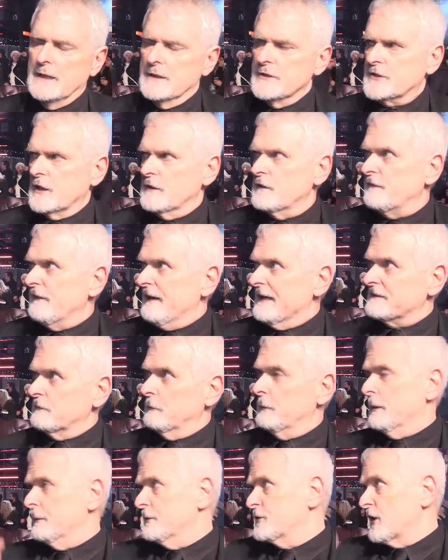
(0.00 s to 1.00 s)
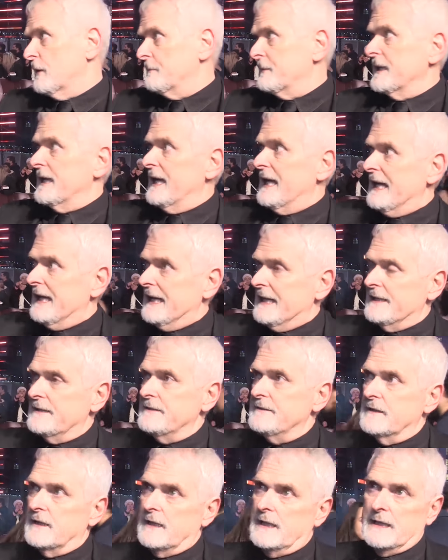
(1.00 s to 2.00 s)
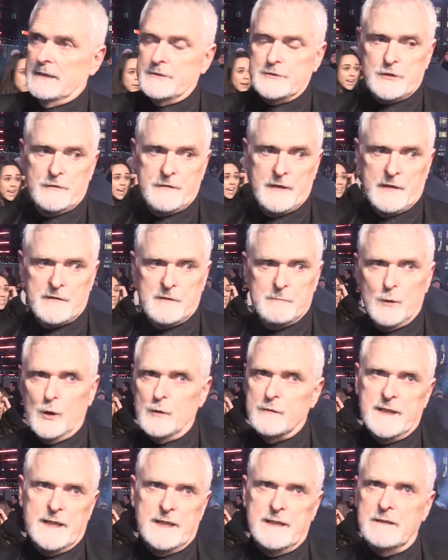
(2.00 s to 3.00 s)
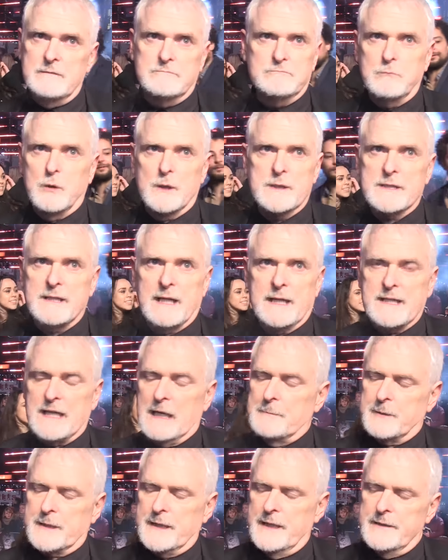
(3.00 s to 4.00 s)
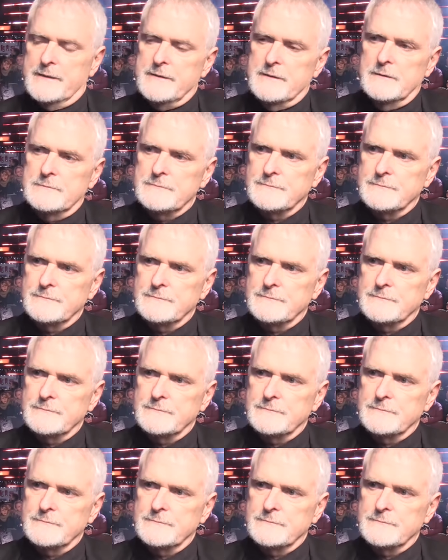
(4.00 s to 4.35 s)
So the fact that we were jumping ahead uh, to the other movie was not complicated.